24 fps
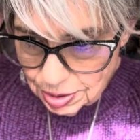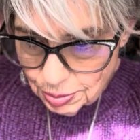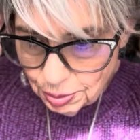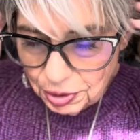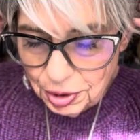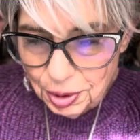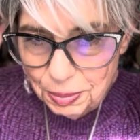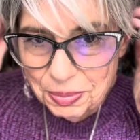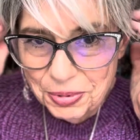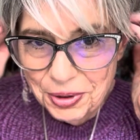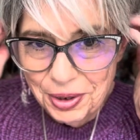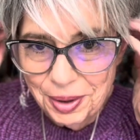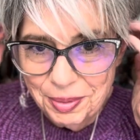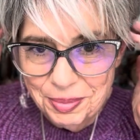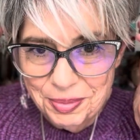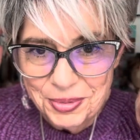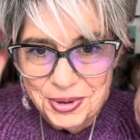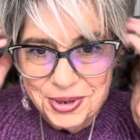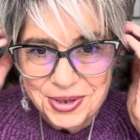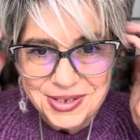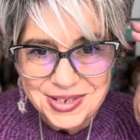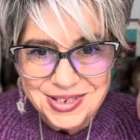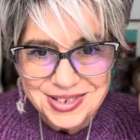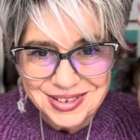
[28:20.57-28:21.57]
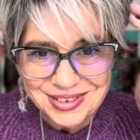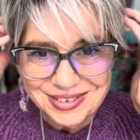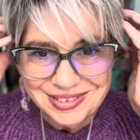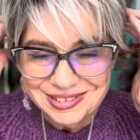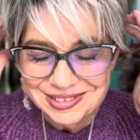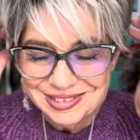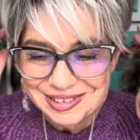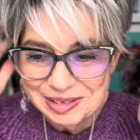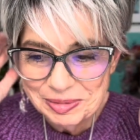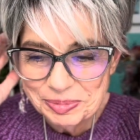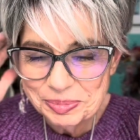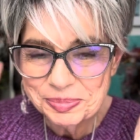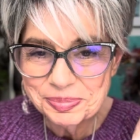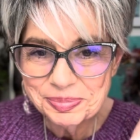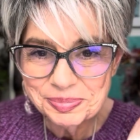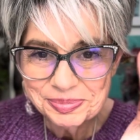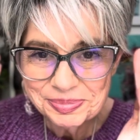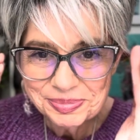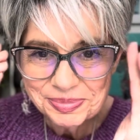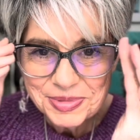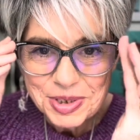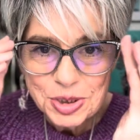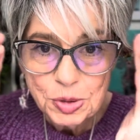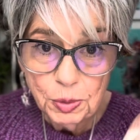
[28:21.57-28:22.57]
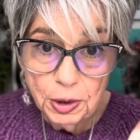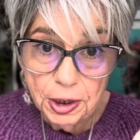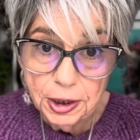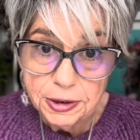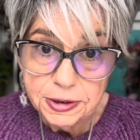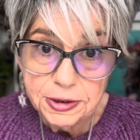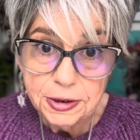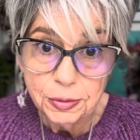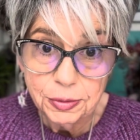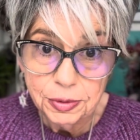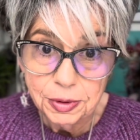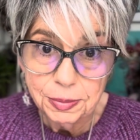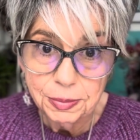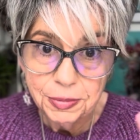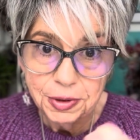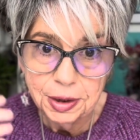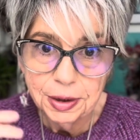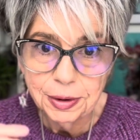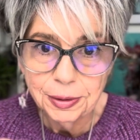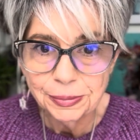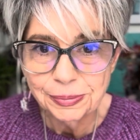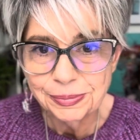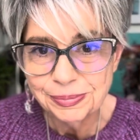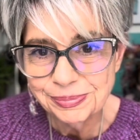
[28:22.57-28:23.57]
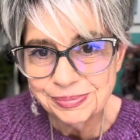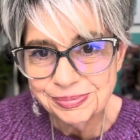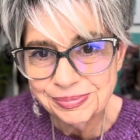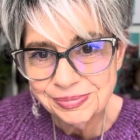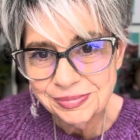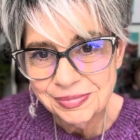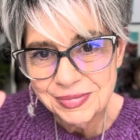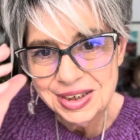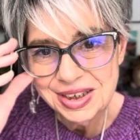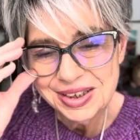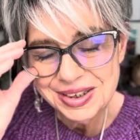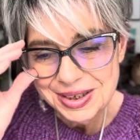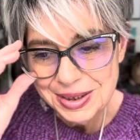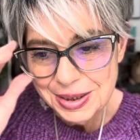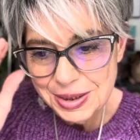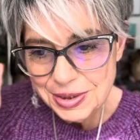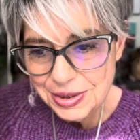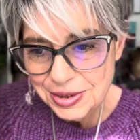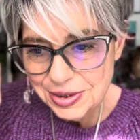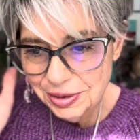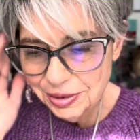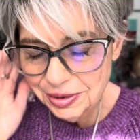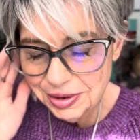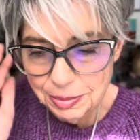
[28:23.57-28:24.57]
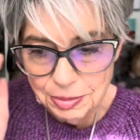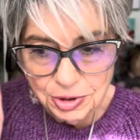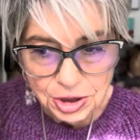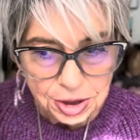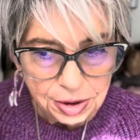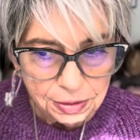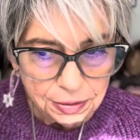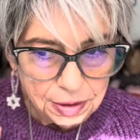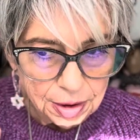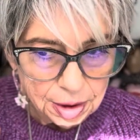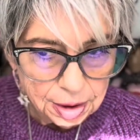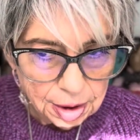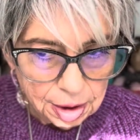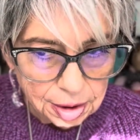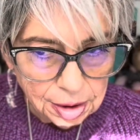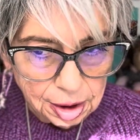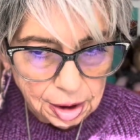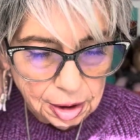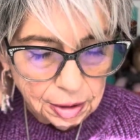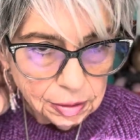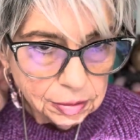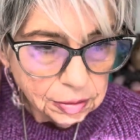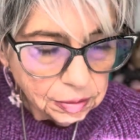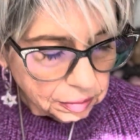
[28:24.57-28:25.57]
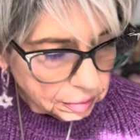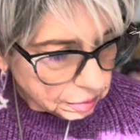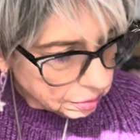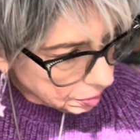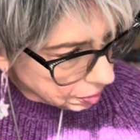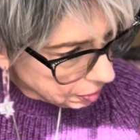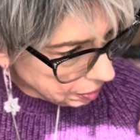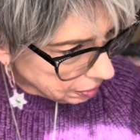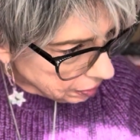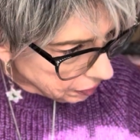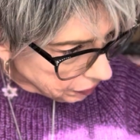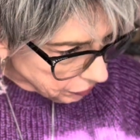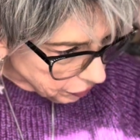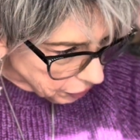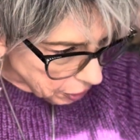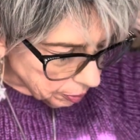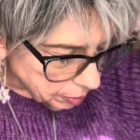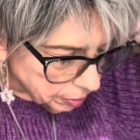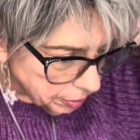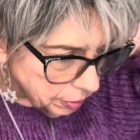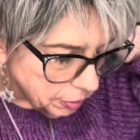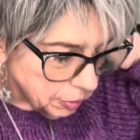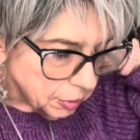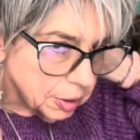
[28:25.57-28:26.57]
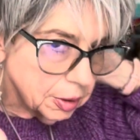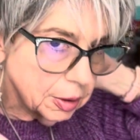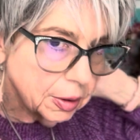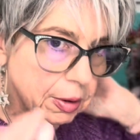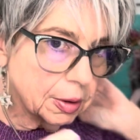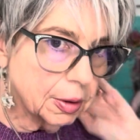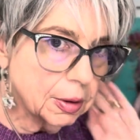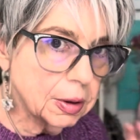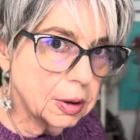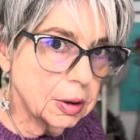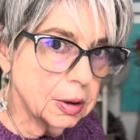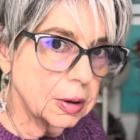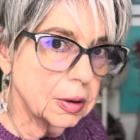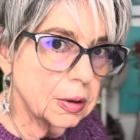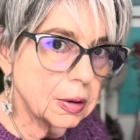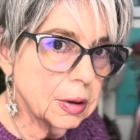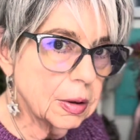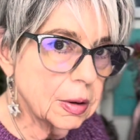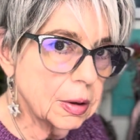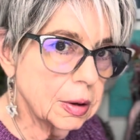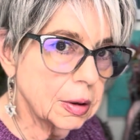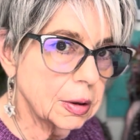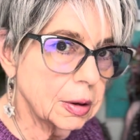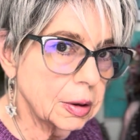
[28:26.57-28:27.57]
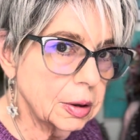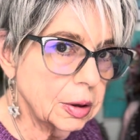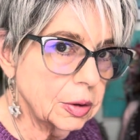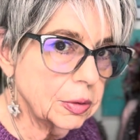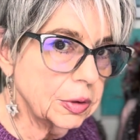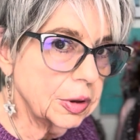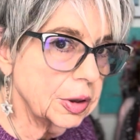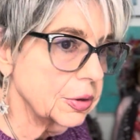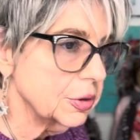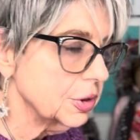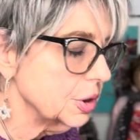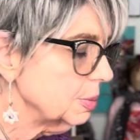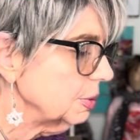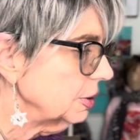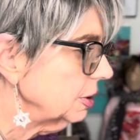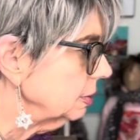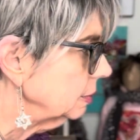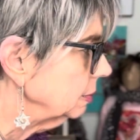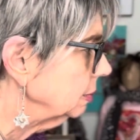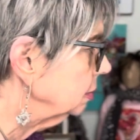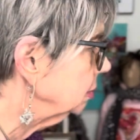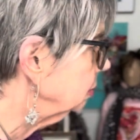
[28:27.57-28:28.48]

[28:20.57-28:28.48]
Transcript: what the problem was. That's why I sew them down. So let me show you that now from do another spin.